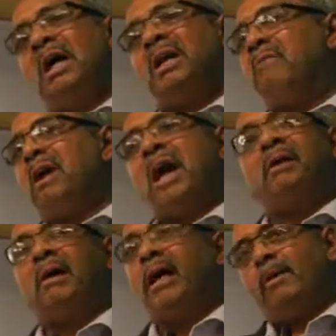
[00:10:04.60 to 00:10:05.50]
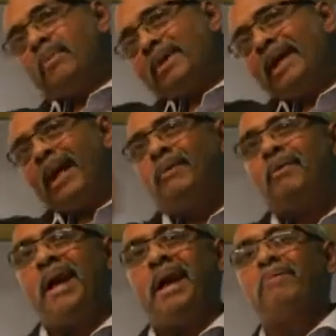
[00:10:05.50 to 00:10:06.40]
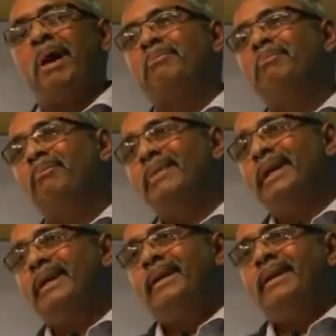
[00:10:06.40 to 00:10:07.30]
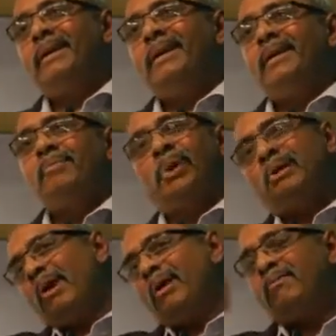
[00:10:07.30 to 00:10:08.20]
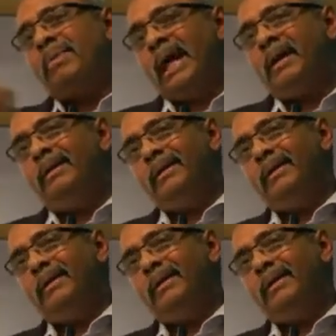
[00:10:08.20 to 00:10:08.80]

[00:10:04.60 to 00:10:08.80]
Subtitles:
at a wake time, I would wake him up, pull him out of bed,